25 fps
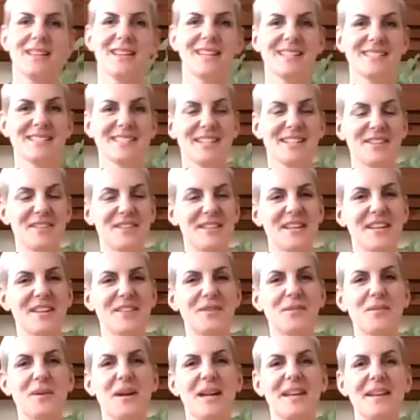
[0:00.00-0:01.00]
Let's go the
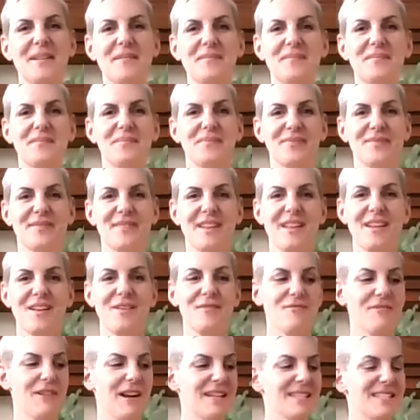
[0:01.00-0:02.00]
other way.
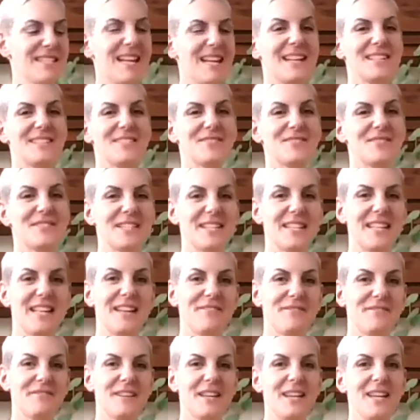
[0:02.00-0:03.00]
Right hand onto
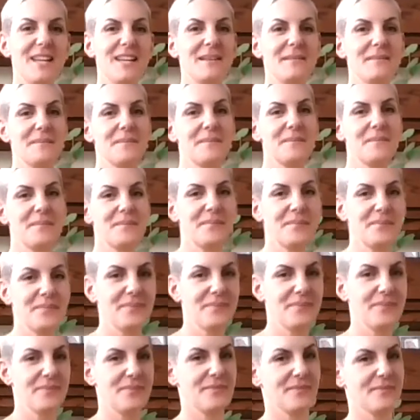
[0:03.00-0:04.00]
left knee,
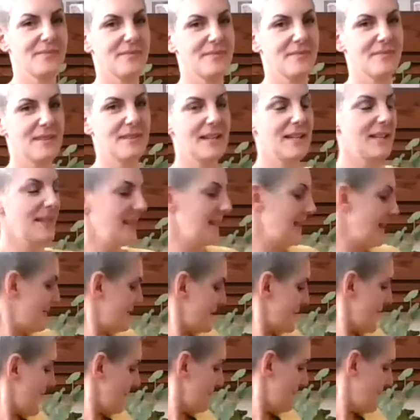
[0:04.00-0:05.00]

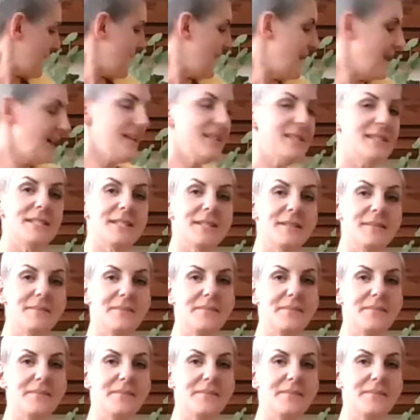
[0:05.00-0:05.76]
left hand behind.